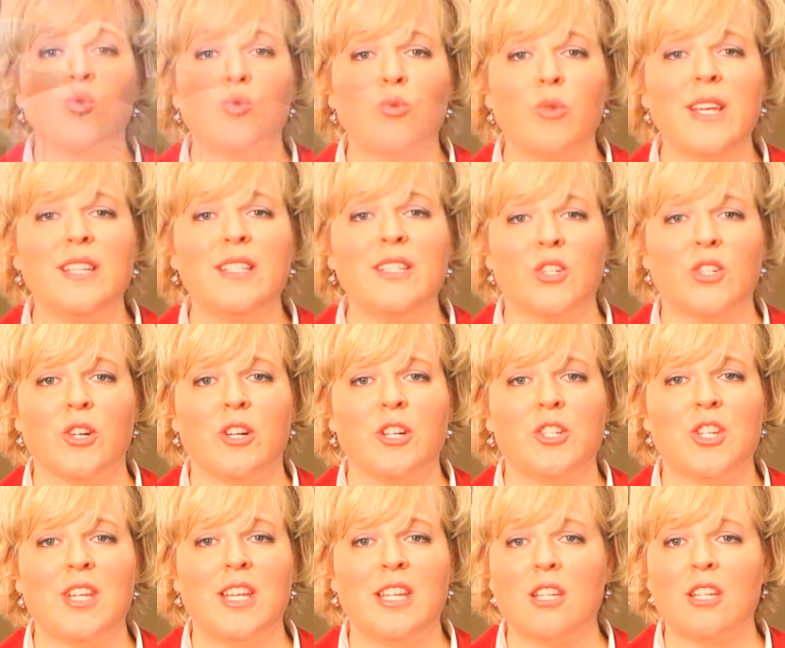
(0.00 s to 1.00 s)

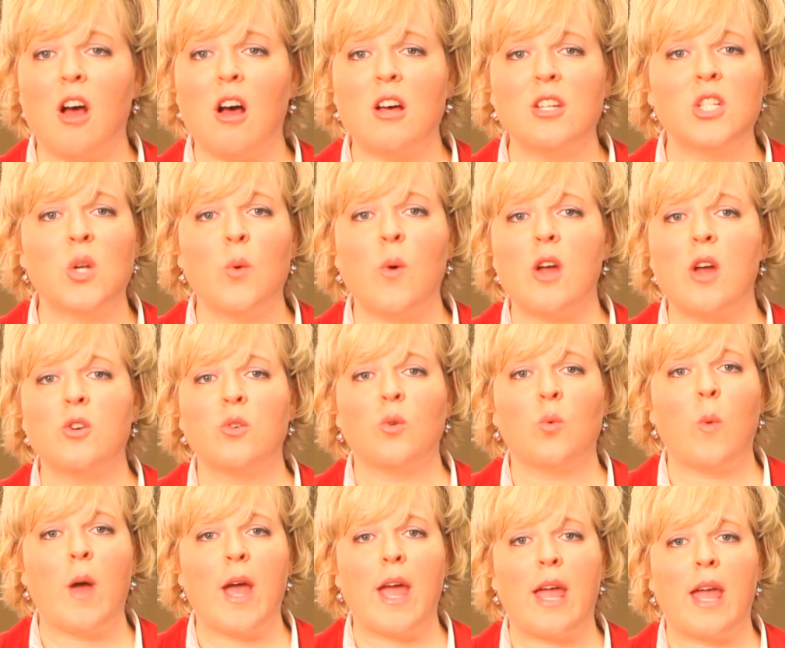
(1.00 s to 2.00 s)
Research is also
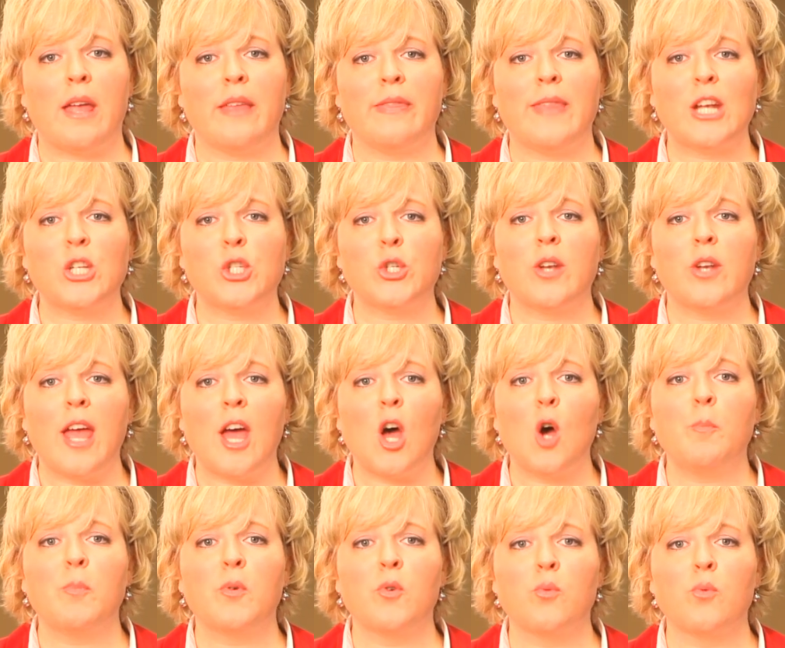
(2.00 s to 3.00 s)
underway that should
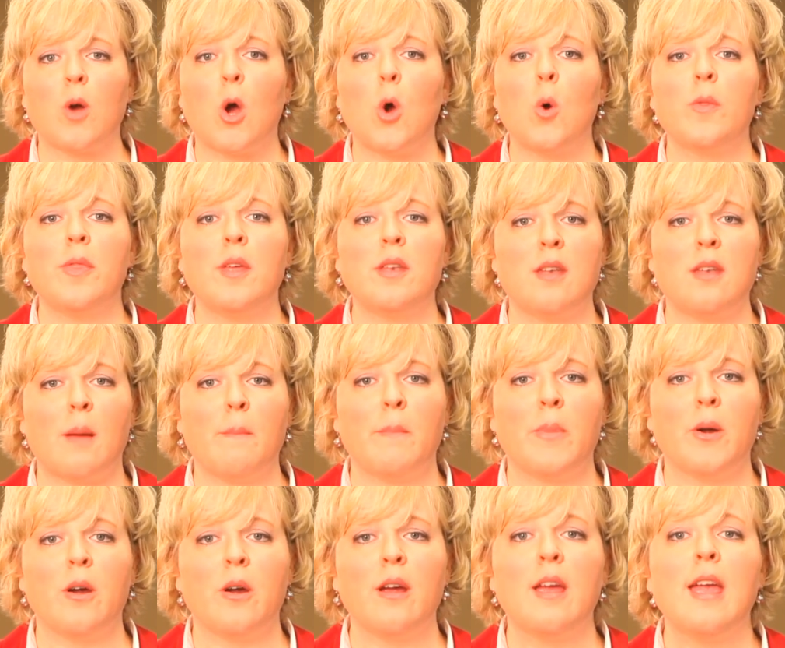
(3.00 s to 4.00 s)
help grow the
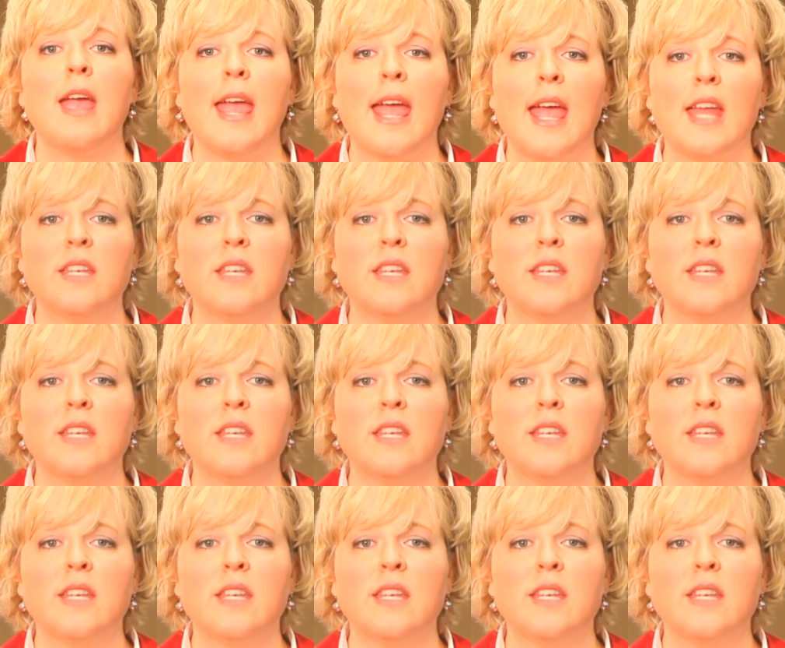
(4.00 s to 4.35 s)
number and